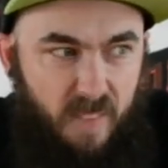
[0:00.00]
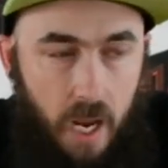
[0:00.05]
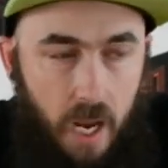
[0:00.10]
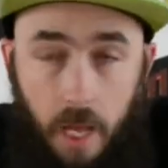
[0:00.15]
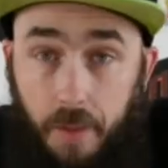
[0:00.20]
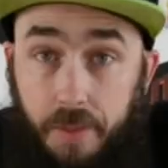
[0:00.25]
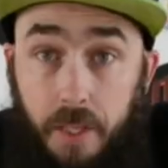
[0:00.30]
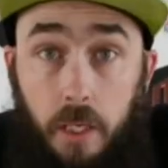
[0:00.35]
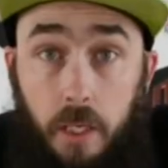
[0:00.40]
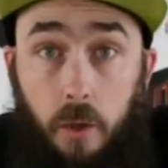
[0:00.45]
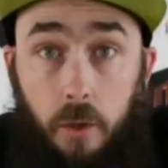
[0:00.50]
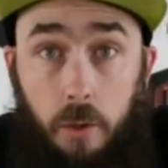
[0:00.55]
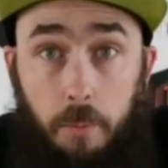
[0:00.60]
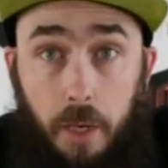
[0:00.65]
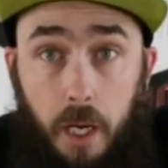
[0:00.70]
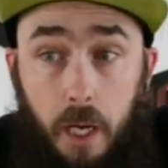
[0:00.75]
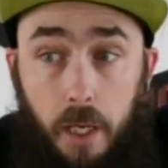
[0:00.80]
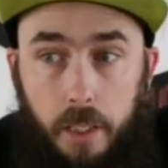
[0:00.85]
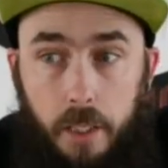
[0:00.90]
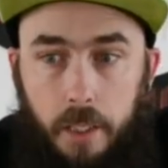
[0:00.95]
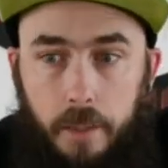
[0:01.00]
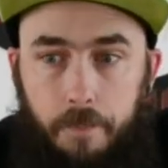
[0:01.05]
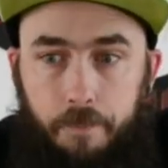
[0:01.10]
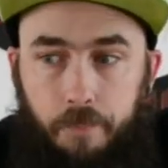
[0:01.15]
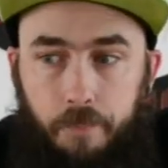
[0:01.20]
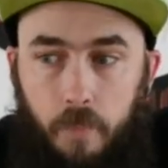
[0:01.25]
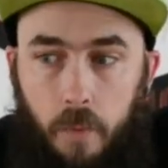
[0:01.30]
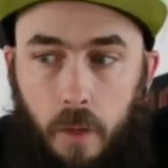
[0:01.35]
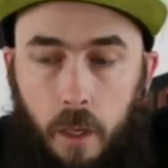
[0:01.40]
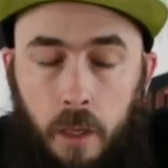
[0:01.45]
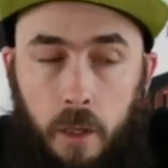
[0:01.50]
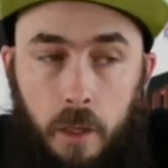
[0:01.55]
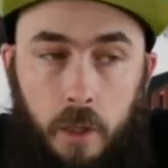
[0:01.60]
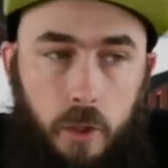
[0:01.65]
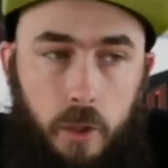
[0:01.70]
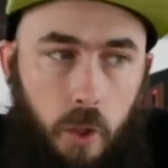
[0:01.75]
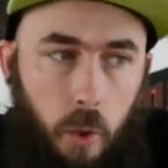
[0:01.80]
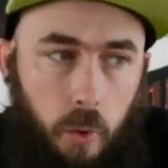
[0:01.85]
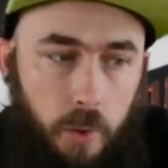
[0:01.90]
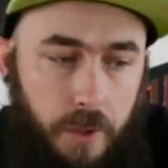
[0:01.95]
I think on the market.
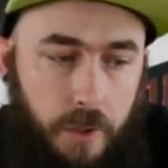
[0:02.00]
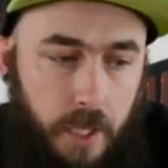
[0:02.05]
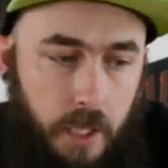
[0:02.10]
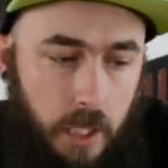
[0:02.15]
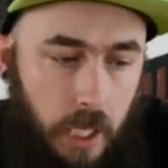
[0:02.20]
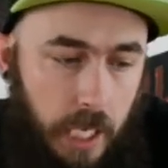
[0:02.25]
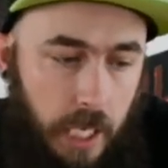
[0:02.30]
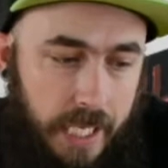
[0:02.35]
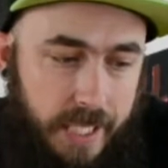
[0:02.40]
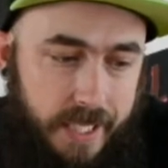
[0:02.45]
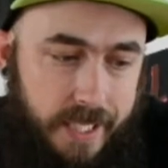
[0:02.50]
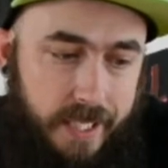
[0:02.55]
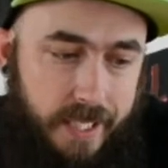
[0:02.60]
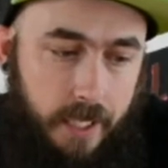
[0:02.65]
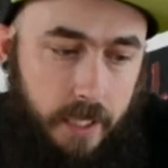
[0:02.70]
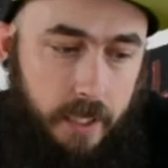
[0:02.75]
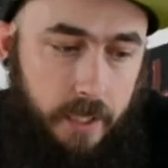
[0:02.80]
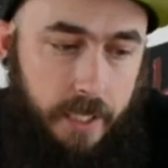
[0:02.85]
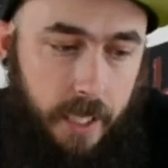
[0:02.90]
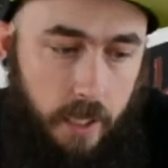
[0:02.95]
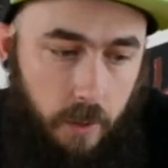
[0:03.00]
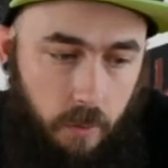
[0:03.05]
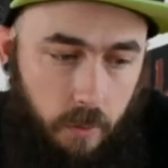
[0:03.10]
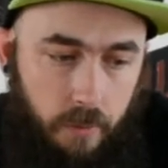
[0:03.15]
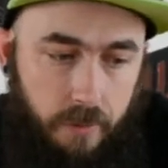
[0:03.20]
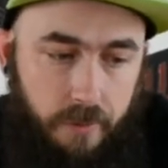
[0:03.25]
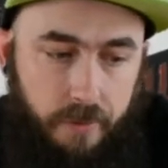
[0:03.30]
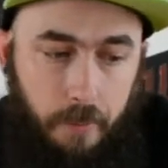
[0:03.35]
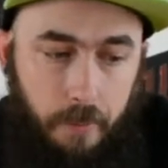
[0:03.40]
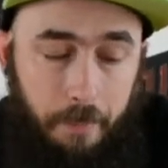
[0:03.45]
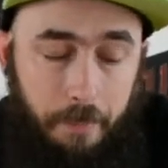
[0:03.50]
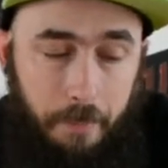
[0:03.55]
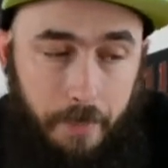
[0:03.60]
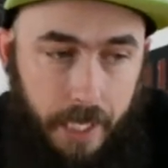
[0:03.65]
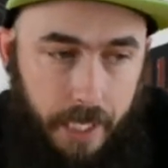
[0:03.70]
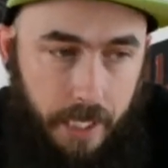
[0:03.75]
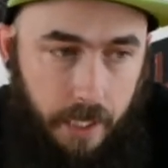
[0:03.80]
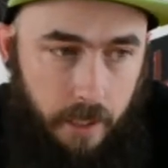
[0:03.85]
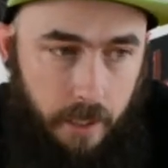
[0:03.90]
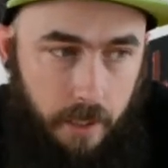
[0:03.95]
The only thing that lets that down for
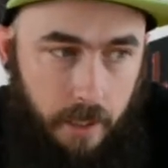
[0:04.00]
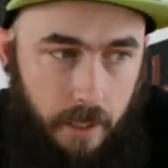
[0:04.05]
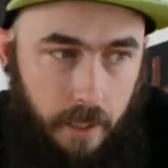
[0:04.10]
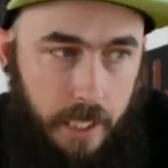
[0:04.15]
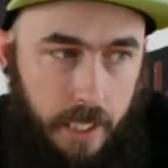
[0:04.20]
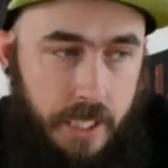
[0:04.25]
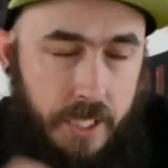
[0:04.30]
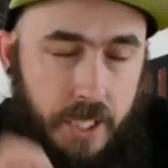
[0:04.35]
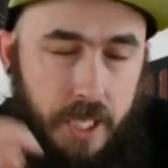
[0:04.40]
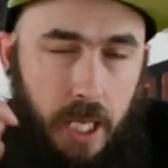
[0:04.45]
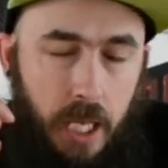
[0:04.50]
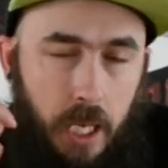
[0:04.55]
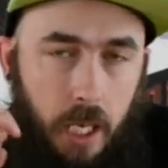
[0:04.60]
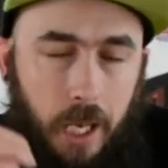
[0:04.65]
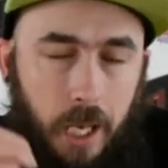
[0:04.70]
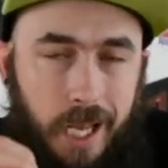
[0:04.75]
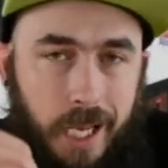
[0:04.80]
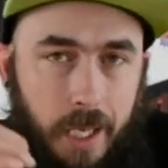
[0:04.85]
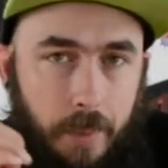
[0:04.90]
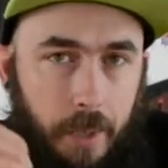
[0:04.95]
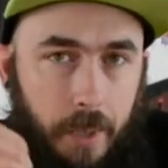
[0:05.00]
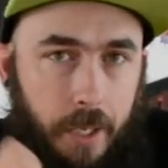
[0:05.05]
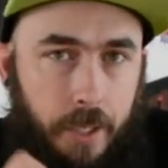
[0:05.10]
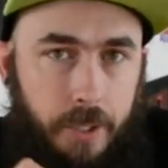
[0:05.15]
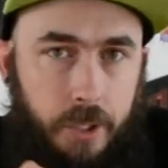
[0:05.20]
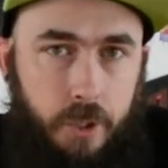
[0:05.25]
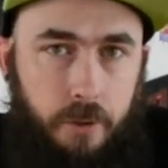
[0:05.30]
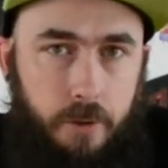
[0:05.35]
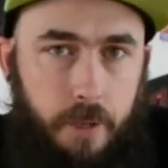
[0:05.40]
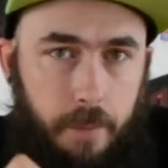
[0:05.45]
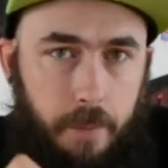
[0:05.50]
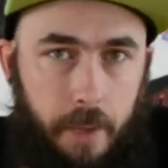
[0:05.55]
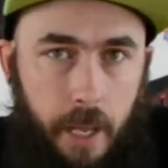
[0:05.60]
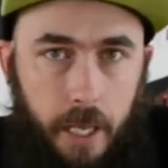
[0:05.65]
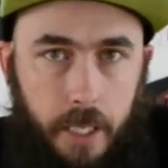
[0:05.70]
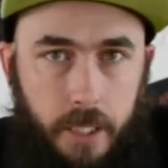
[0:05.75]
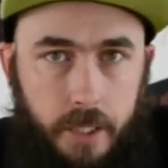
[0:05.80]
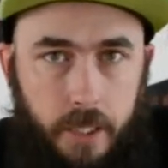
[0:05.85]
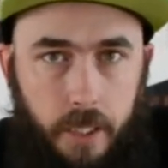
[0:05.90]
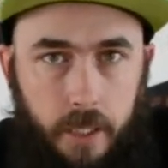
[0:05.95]
me is that lime and ice cream
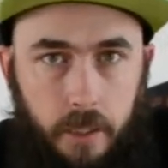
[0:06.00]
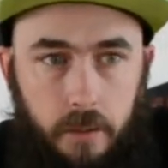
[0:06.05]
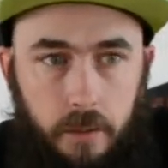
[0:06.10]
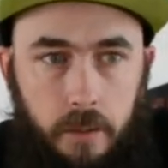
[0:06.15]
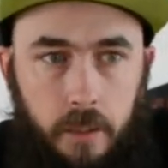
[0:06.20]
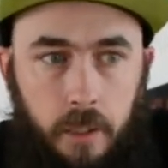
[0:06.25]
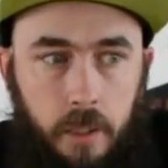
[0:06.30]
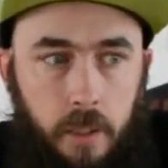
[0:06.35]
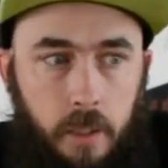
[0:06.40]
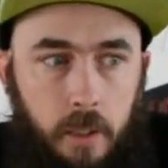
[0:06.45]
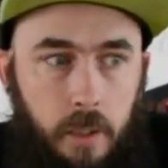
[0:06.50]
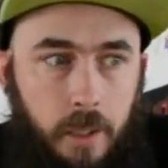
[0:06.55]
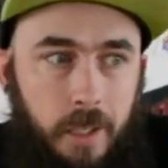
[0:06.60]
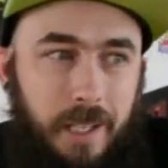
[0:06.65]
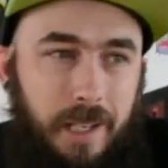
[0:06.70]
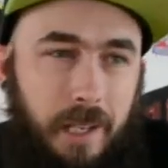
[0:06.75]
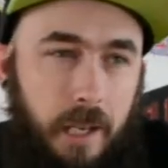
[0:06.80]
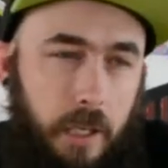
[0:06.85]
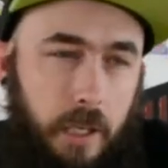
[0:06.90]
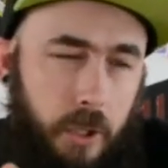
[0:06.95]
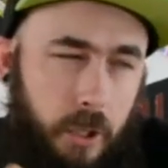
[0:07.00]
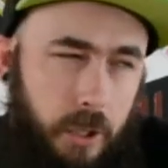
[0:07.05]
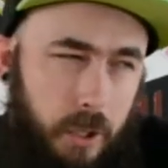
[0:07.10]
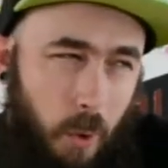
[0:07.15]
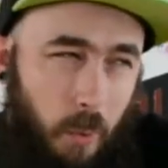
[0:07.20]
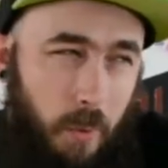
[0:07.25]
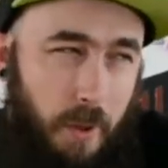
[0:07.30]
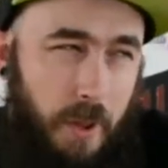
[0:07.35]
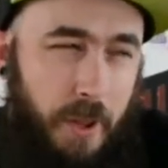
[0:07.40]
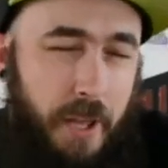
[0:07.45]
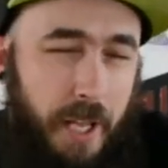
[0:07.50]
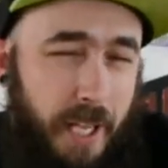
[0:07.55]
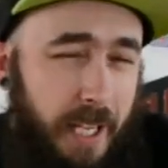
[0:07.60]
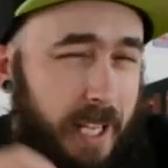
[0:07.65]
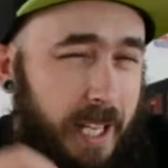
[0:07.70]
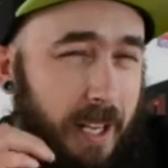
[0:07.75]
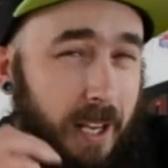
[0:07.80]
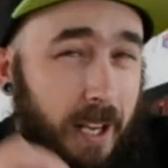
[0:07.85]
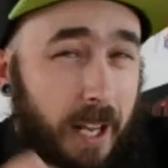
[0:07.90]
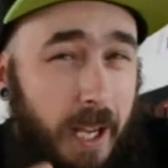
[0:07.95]
exhale. I don't think
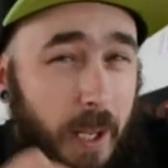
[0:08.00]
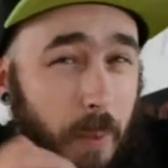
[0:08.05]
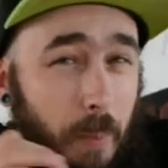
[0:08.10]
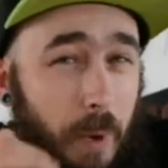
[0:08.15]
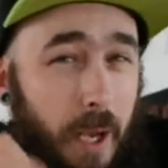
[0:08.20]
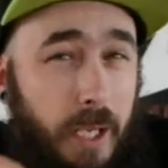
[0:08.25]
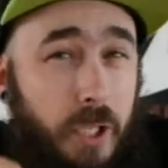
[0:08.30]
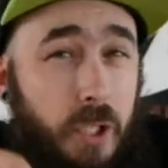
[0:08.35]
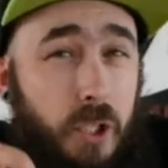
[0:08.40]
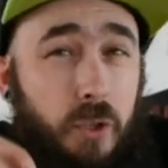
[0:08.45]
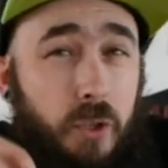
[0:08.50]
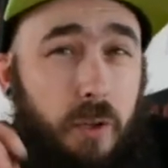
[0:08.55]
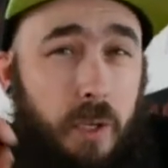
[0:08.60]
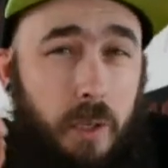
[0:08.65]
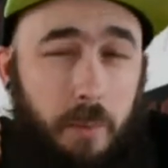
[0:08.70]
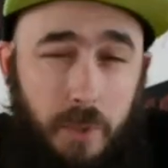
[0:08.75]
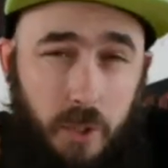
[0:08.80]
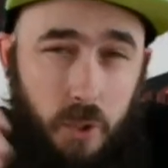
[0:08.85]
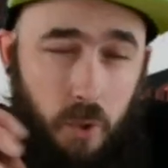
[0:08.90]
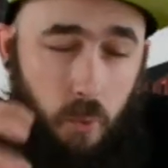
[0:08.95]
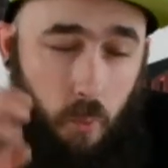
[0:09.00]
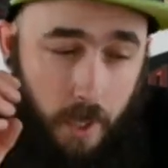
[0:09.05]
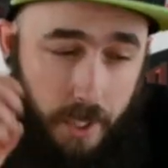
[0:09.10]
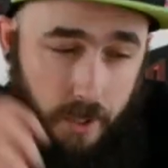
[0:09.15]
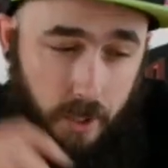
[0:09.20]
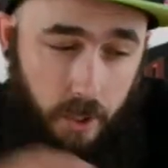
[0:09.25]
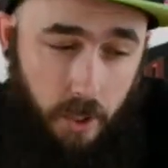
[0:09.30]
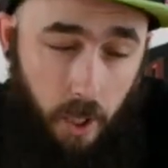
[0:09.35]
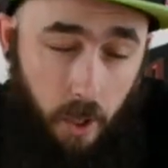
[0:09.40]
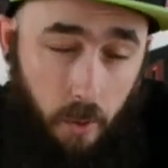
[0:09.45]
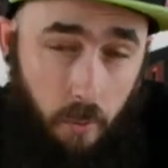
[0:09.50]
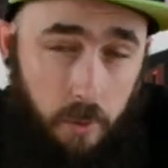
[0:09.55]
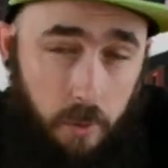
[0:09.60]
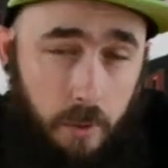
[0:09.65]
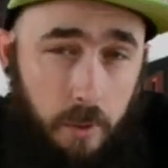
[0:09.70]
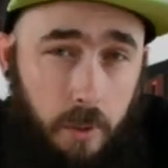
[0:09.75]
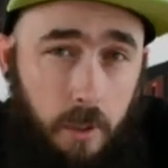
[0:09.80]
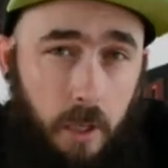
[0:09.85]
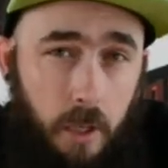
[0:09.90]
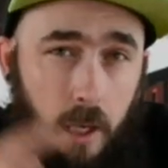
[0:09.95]
a lime ice cream is the way to go.
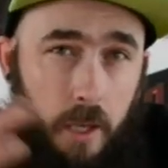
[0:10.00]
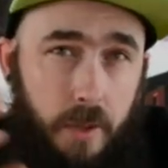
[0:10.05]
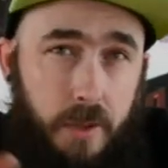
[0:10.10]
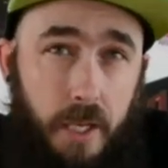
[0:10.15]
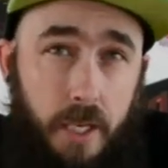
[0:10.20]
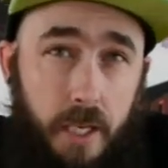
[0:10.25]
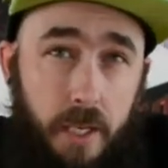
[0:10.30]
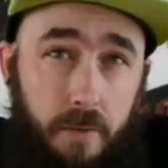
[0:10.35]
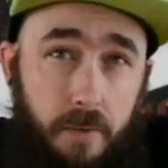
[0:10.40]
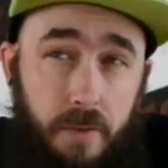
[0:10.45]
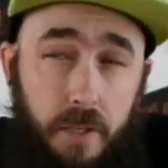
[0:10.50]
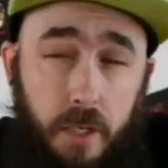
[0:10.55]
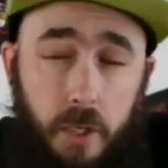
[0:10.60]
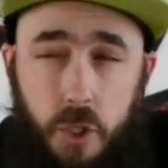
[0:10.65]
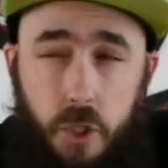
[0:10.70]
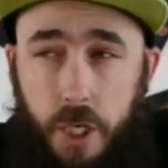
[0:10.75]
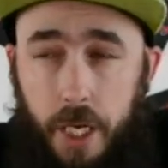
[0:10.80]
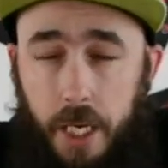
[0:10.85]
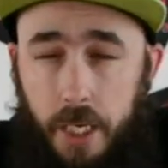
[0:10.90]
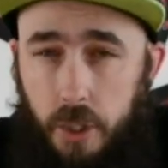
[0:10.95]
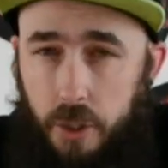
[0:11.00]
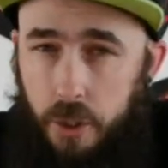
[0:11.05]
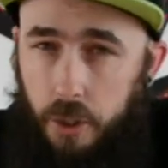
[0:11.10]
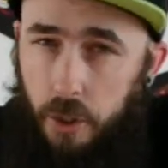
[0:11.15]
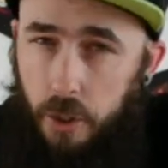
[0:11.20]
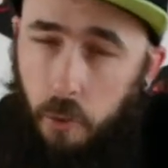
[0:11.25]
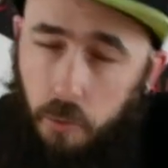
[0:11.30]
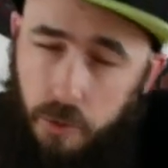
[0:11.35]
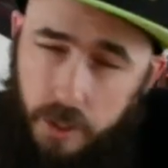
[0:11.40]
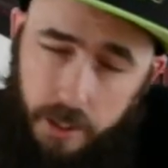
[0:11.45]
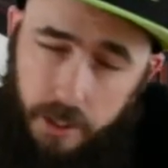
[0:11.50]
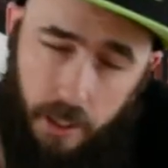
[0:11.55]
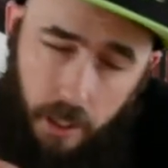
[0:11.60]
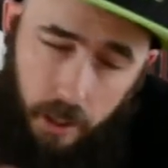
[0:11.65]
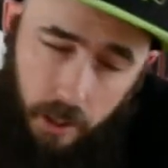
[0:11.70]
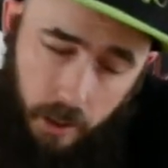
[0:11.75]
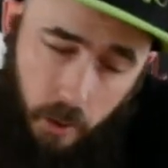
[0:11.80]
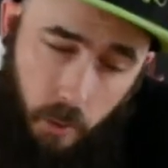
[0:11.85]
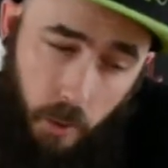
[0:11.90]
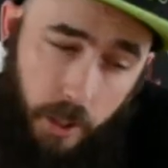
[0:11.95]
I think if they'd have changed the notes in that
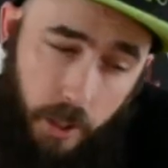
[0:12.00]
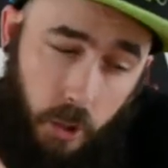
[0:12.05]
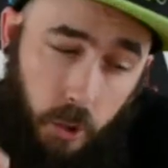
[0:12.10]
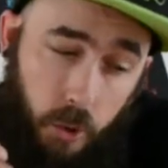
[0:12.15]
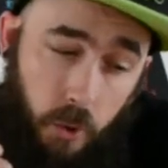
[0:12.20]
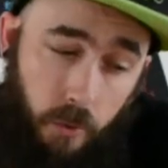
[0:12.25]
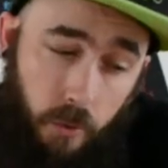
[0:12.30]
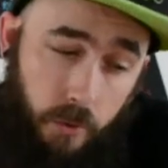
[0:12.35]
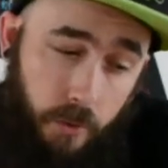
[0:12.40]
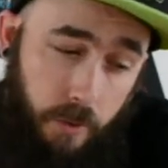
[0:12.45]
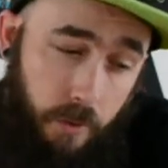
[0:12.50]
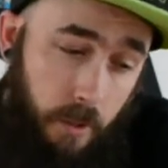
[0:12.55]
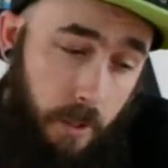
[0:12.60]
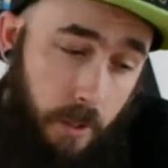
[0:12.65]
liquid and done